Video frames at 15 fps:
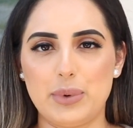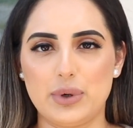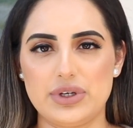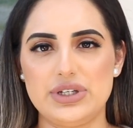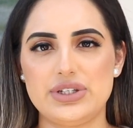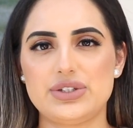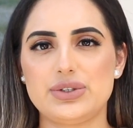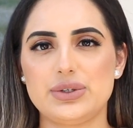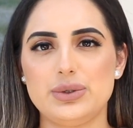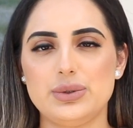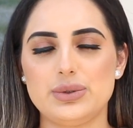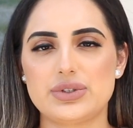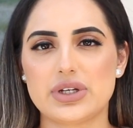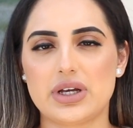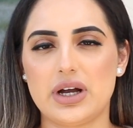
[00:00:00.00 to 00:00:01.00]

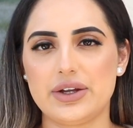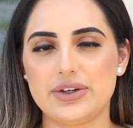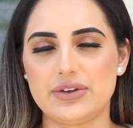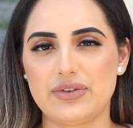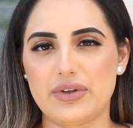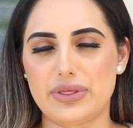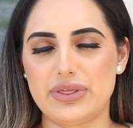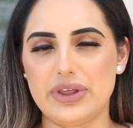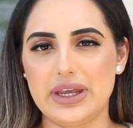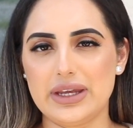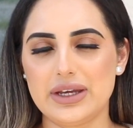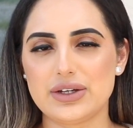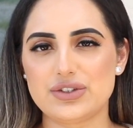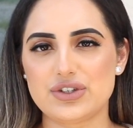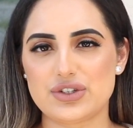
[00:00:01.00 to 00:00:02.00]
bodysuit kind of
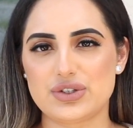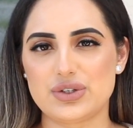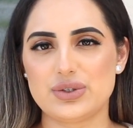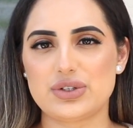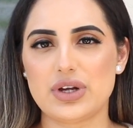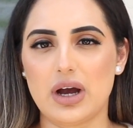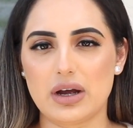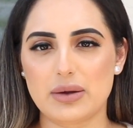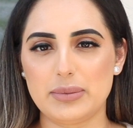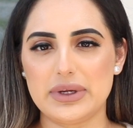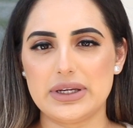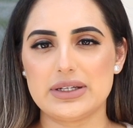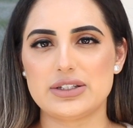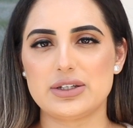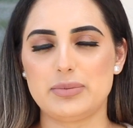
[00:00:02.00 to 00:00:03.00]
thing just to tuck
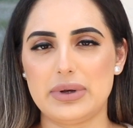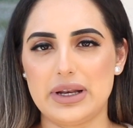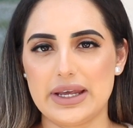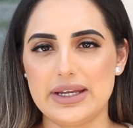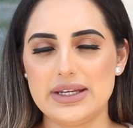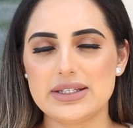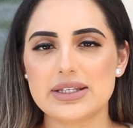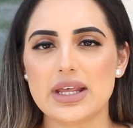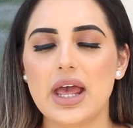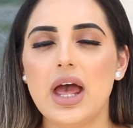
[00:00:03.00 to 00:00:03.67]
me into place.